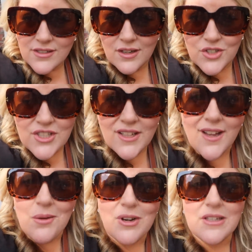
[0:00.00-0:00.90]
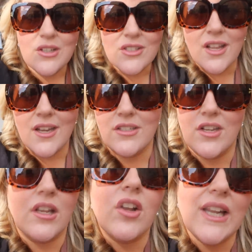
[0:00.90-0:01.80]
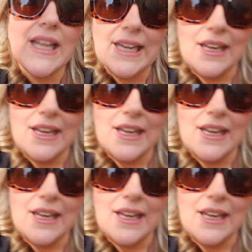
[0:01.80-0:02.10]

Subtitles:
I'll just turn the camera around, it looks like Diagon Alley